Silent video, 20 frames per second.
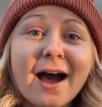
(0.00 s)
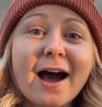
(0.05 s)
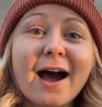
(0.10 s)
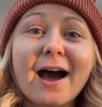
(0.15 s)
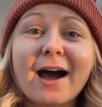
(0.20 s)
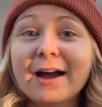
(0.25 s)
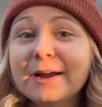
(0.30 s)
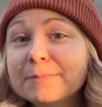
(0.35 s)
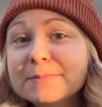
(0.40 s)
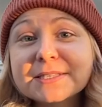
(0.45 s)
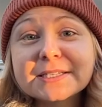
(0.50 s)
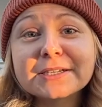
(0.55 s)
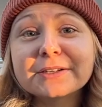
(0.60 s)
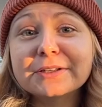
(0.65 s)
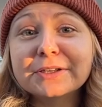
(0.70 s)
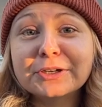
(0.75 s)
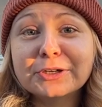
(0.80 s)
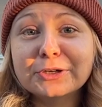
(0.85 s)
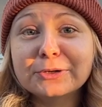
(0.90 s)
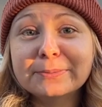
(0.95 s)
I'm still
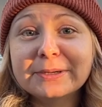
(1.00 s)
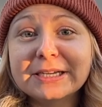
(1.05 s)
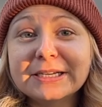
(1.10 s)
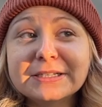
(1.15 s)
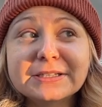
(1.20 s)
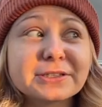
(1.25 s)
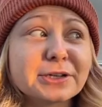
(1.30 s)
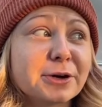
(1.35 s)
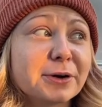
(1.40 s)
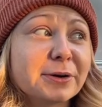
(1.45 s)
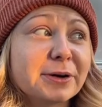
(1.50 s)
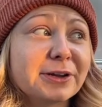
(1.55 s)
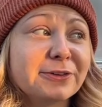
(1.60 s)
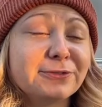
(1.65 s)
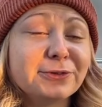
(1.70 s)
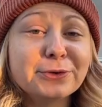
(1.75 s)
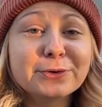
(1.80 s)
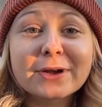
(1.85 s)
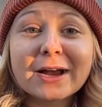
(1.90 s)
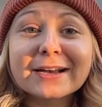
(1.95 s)
a newbie, so
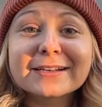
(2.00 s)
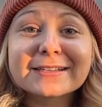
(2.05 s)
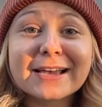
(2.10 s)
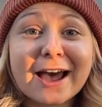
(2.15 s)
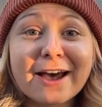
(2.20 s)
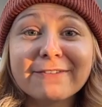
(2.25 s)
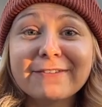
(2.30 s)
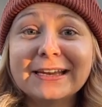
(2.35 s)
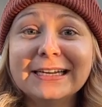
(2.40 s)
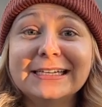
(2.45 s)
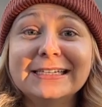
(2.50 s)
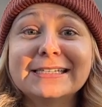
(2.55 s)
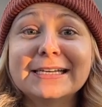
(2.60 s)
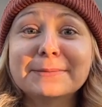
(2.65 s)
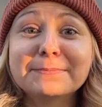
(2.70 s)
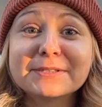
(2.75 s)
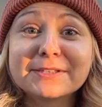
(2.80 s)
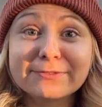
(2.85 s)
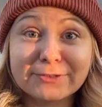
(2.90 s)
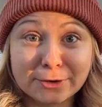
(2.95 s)
if you guys have any
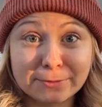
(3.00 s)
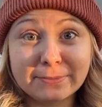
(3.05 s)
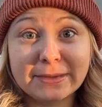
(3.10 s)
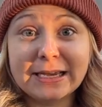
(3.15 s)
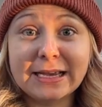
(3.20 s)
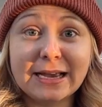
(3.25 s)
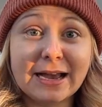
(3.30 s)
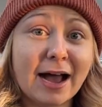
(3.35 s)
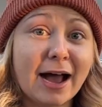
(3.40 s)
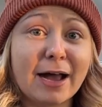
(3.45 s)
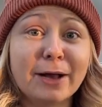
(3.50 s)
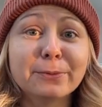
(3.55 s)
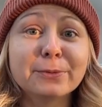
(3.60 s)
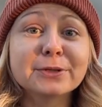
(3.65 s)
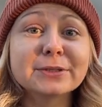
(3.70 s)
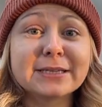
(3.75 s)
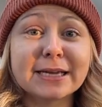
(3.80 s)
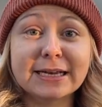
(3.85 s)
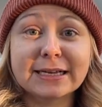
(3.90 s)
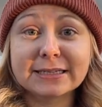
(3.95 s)
tips for me, I
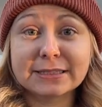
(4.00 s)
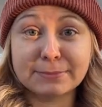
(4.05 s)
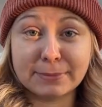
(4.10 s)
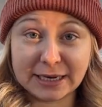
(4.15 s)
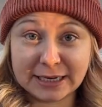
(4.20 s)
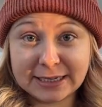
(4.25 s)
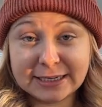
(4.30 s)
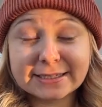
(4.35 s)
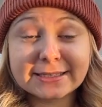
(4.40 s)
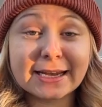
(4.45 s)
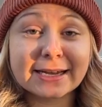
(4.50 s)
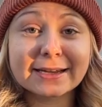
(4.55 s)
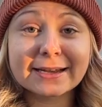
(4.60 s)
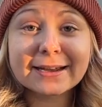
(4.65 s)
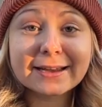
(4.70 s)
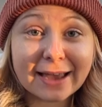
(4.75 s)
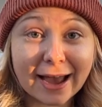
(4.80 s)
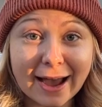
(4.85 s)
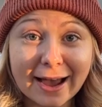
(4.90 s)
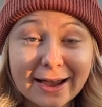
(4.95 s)
will take as many as I
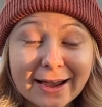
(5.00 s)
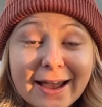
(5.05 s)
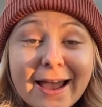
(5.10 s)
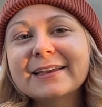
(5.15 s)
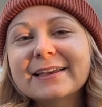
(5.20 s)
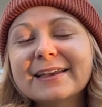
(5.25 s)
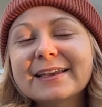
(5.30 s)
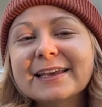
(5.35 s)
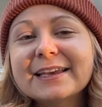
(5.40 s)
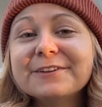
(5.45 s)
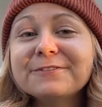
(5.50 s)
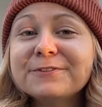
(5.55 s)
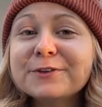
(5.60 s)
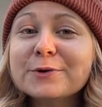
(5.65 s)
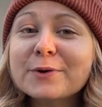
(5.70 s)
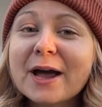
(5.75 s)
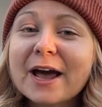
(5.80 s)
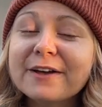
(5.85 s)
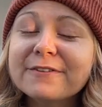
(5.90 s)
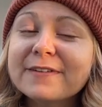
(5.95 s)
can get. If you
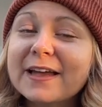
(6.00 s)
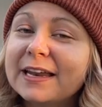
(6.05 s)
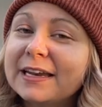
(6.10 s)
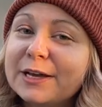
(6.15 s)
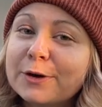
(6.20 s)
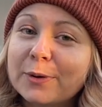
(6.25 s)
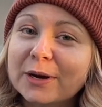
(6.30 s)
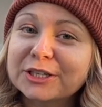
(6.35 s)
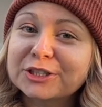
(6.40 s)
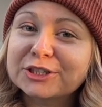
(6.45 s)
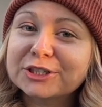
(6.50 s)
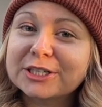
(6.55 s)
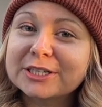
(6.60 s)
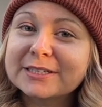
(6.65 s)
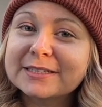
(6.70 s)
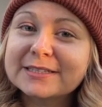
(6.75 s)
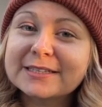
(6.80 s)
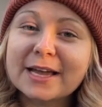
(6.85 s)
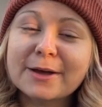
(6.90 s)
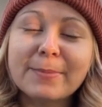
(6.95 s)
have any
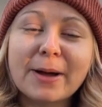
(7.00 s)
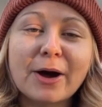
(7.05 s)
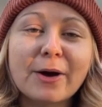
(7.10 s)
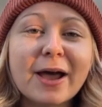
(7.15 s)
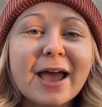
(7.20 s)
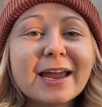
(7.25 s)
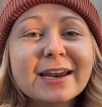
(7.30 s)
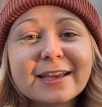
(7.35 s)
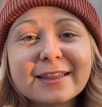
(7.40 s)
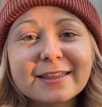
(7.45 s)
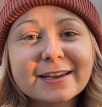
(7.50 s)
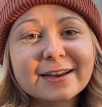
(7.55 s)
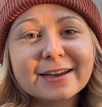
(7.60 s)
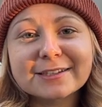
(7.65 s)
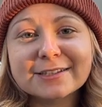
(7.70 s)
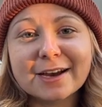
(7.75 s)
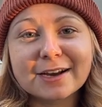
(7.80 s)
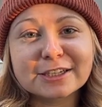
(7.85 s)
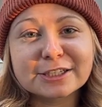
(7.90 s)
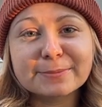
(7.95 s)
questions about anything I
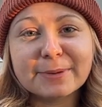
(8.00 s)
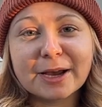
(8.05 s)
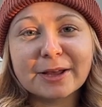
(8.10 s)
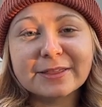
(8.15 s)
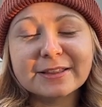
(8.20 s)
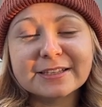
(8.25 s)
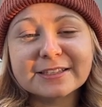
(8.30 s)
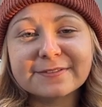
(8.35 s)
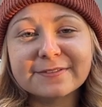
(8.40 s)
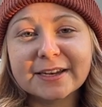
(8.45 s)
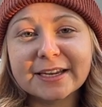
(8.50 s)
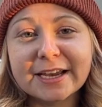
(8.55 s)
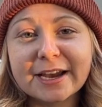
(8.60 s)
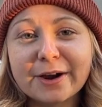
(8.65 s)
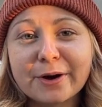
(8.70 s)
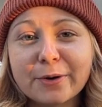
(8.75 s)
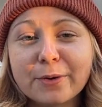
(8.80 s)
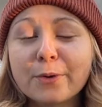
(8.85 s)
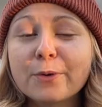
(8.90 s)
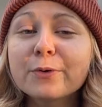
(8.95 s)
talked about in this
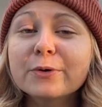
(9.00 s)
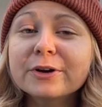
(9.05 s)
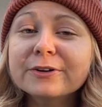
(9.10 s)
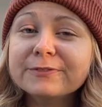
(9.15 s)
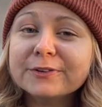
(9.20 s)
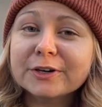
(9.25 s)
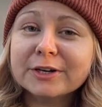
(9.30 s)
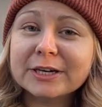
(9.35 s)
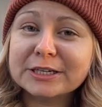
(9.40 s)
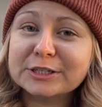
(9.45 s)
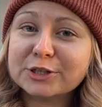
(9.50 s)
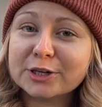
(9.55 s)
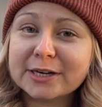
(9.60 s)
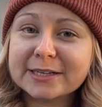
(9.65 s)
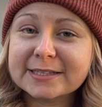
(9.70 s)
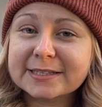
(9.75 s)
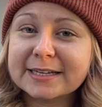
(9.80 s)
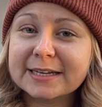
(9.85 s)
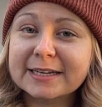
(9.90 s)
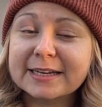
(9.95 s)
video, or if you're
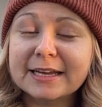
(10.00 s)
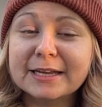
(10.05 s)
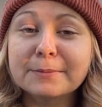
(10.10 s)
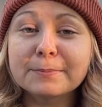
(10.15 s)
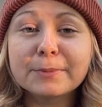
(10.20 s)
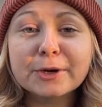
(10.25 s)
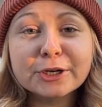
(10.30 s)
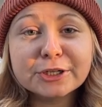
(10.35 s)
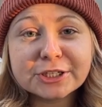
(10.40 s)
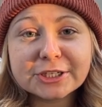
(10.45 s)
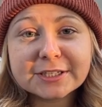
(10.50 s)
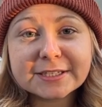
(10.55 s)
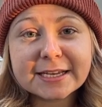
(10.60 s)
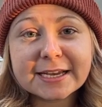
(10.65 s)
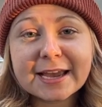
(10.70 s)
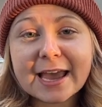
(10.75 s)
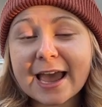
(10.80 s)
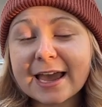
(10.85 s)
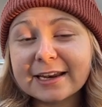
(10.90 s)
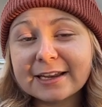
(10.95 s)
interested in
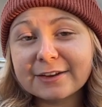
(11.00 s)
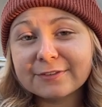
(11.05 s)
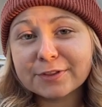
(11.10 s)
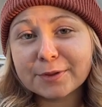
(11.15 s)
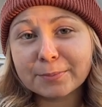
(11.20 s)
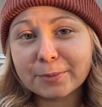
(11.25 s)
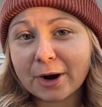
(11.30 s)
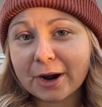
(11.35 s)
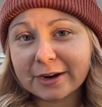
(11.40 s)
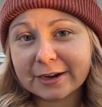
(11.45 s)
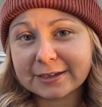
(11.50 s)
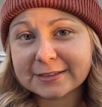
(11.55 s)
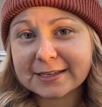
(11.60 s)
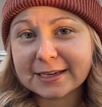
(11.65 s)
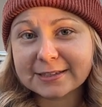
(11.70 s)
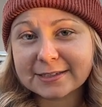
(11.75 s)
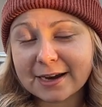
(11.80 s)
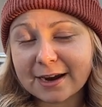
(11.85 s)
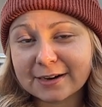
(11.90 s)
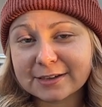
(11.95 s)
purchasing any of the products I
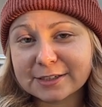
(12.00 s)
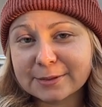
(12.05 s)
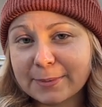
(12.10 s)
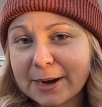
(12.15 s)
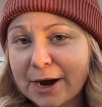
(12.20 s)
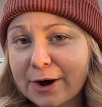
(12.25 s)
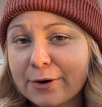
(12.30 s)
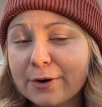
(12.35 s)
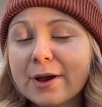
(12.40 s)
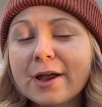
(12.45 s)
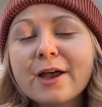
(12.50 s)
talked about,